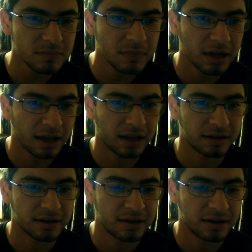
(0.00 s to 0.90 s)

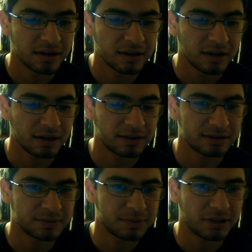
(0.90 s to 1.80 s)
And it
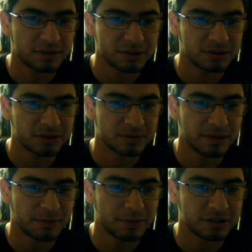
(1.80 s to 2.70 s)
takes a special
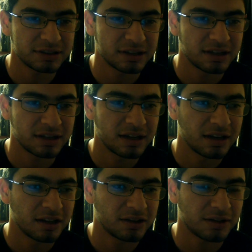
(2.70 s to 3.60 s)
type of person
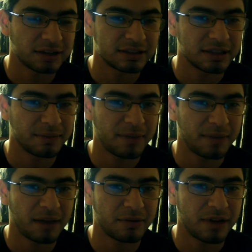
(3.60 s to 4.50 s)
to actually
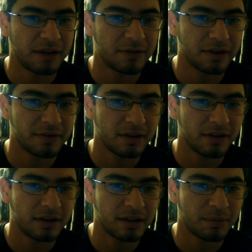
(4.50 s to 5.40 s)
be able to get rid of
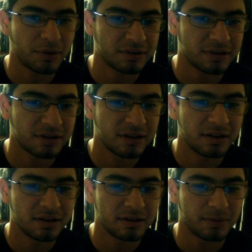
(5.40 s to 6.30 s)
all that poison,
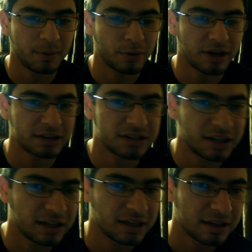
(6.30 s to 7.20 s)
so people could
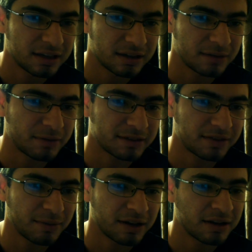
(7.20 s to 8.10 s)
actually eat the rest
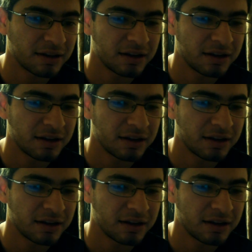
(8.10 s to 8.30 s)
of the meat.